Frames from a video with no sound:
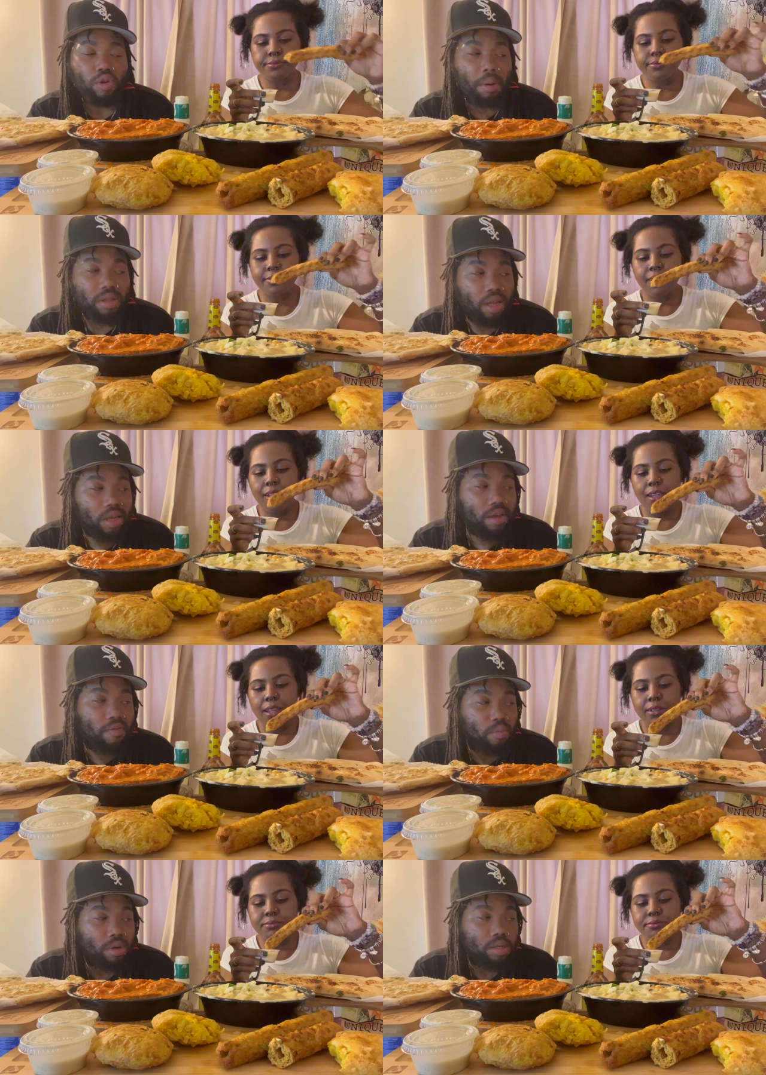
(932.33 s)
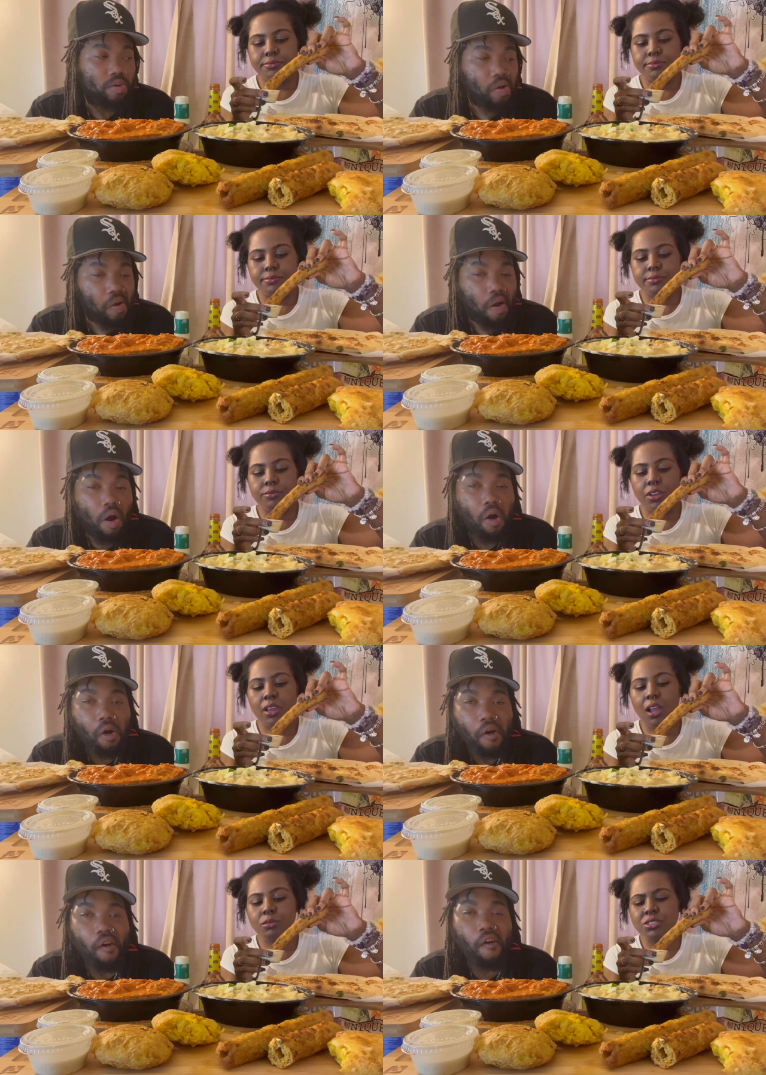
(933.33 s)
Speaker 1: about that like a few minutes ago.
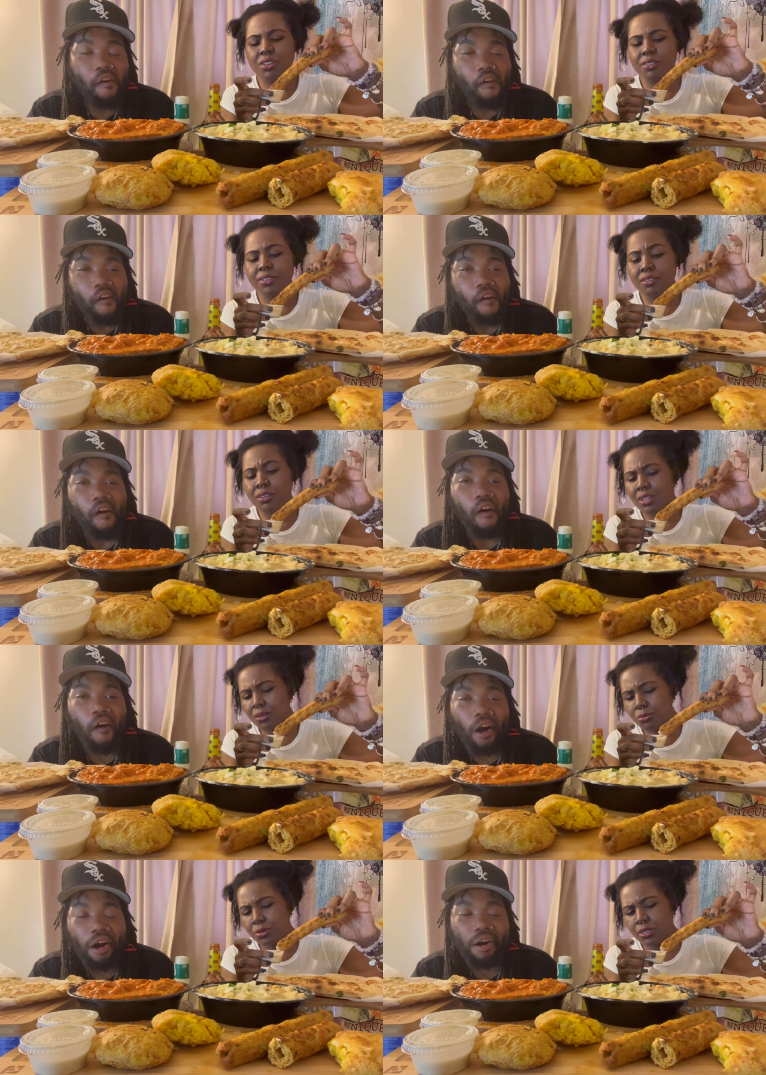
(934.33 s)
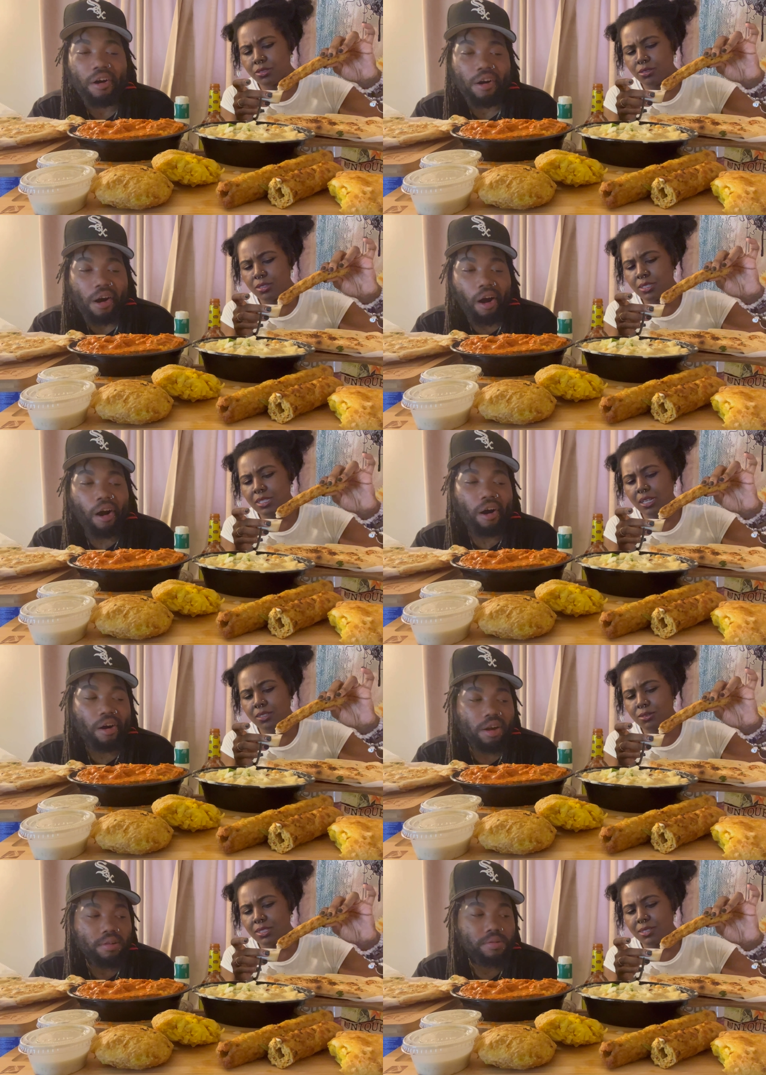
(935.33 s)
Speaker 2: Right, I was trying to figure out like what is that
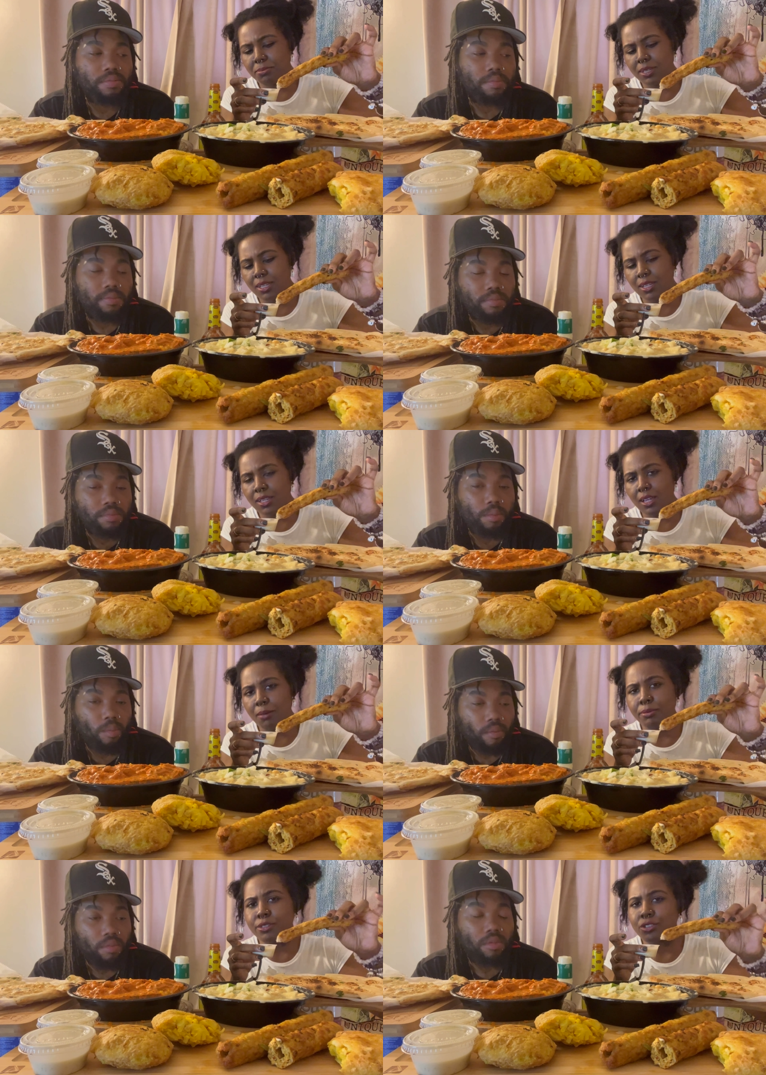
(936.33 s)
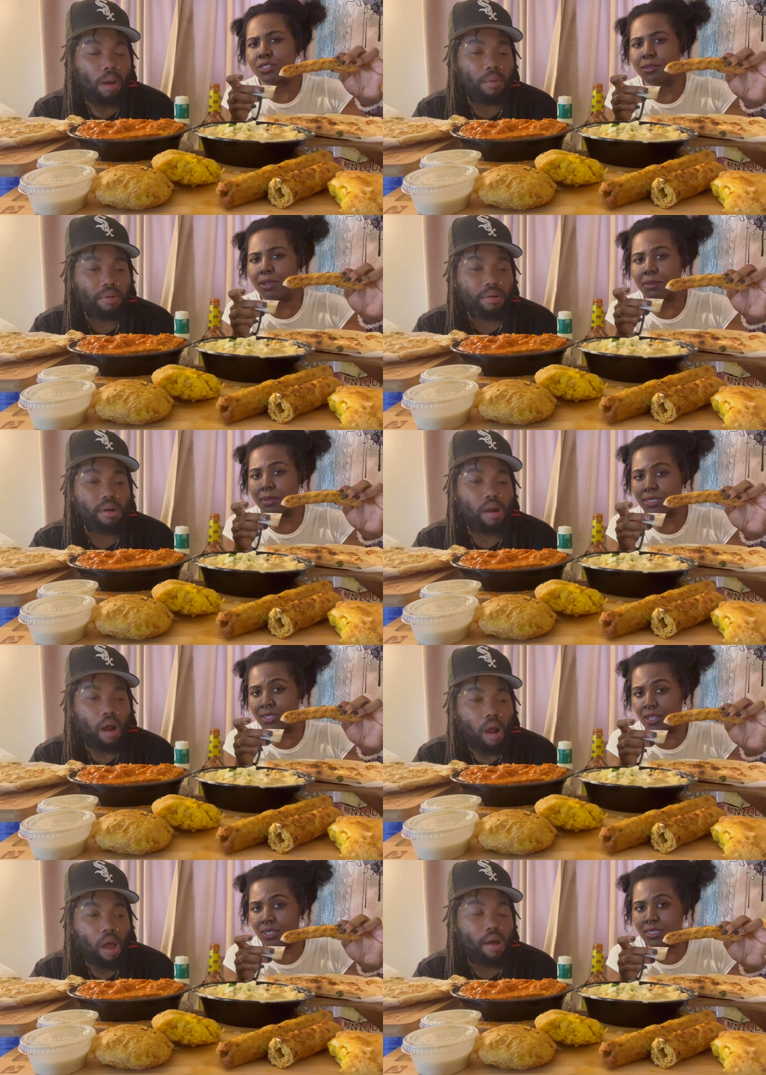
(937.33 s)
still a dip here? I'm pretty sure somebody may
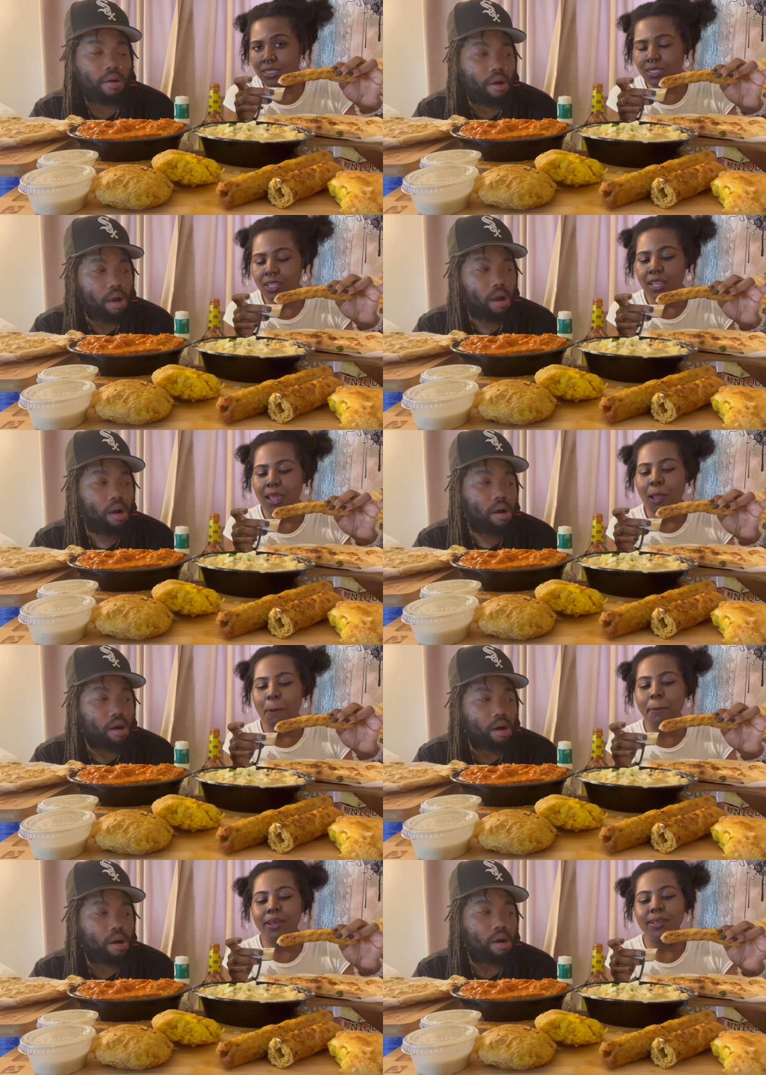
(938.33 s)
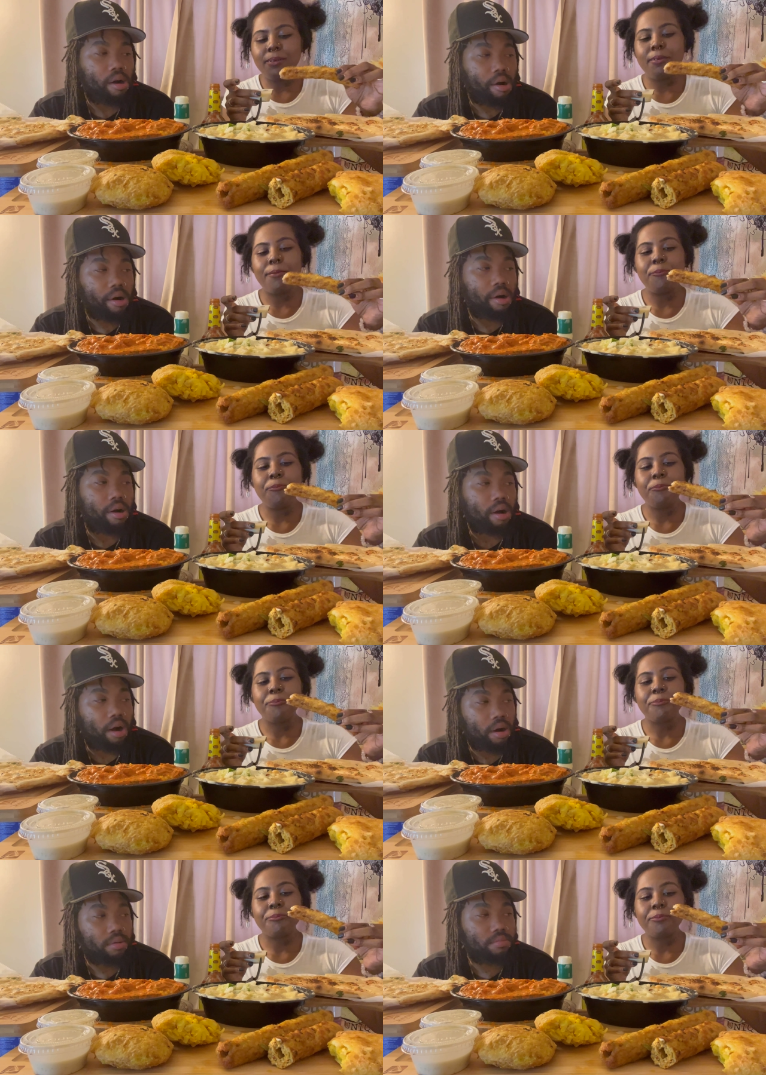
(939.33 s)
tell us, but
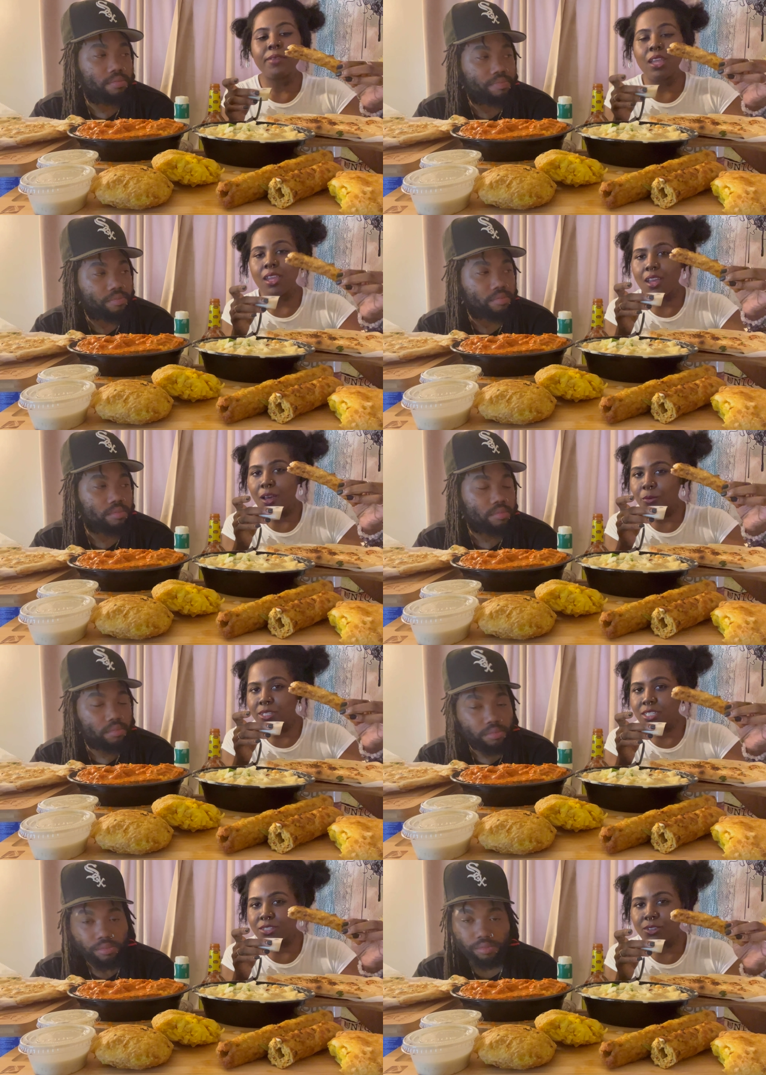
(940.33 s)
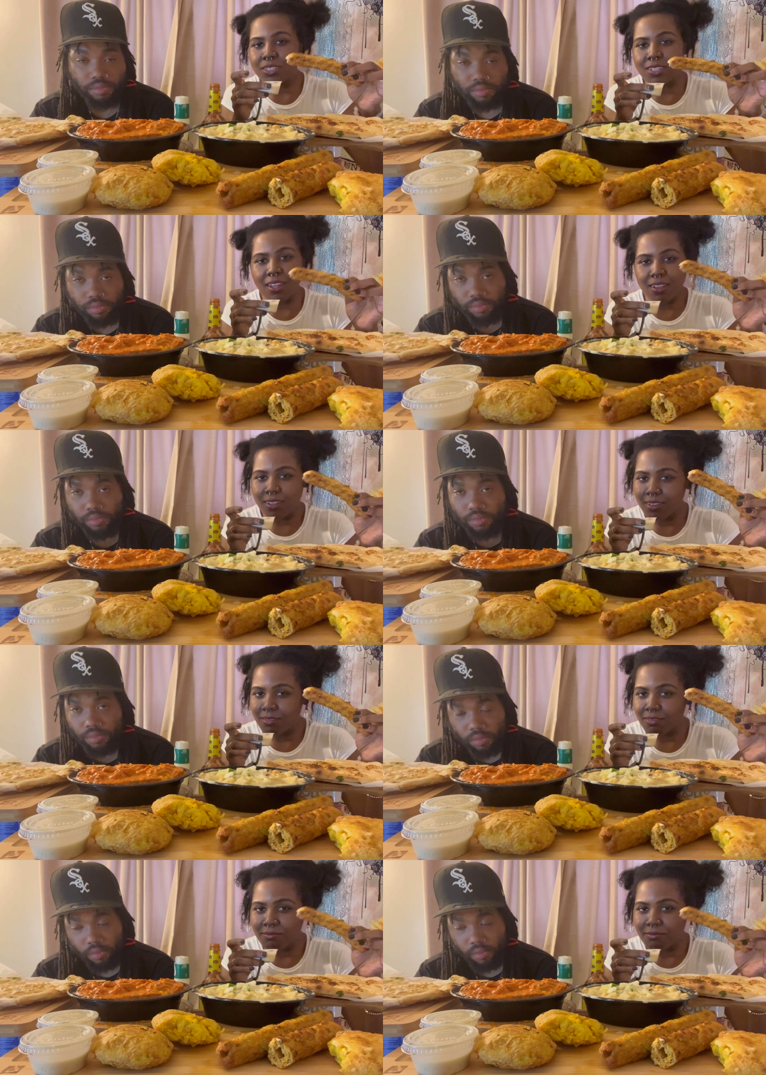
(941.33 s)
yeah, y'all, we just gonna take a.